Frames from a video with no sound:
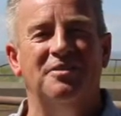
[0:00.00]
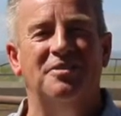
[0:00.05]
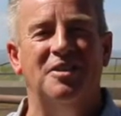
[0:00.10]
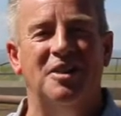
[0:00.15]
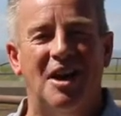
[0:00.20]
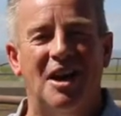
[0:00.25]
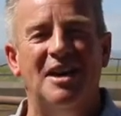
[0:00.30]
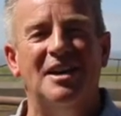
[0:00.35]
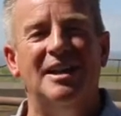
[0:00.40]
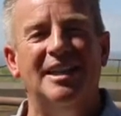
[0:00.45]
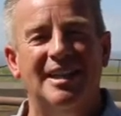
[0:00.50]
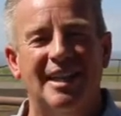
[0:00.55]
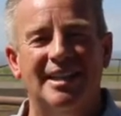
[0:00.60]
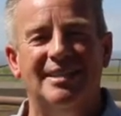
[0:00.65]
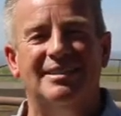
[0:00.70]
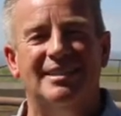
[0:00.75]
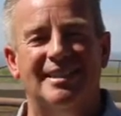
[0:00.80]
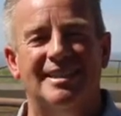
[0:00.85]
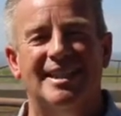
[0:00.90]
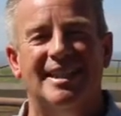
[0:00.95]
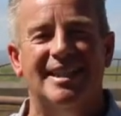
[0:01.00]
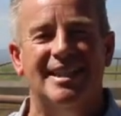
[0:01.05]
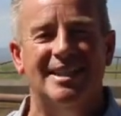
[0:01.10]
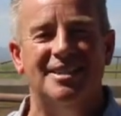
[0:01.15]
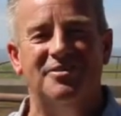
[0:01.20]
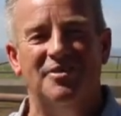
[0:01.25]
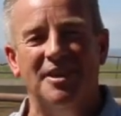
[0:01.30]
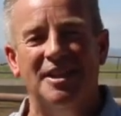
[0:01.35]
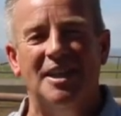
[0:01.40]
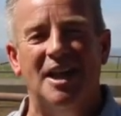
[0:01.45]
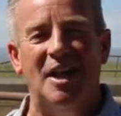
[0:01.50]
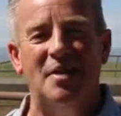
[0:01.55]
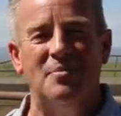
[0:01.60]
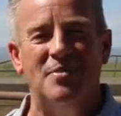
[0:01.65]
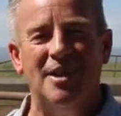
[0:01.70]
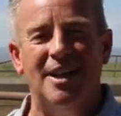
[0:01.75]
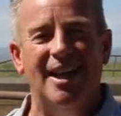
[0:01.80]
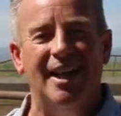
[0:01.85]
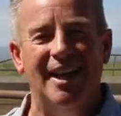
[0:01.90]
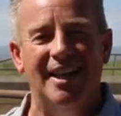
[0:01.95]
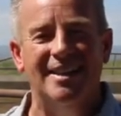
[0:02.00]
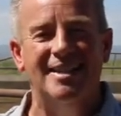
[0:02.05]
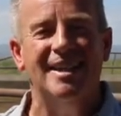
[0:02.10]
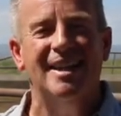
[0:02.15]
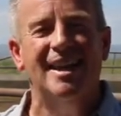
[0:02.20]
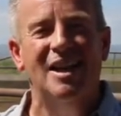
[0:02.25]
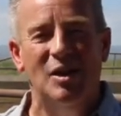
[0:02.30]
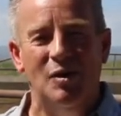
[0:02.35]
for Augie Nicholas and his feedlot because